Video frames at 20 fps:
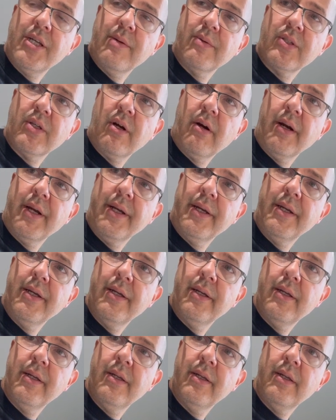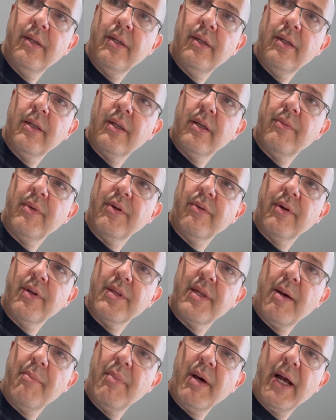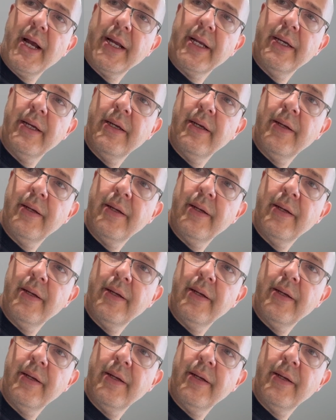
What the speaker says: I'm sorry. Let me run that back.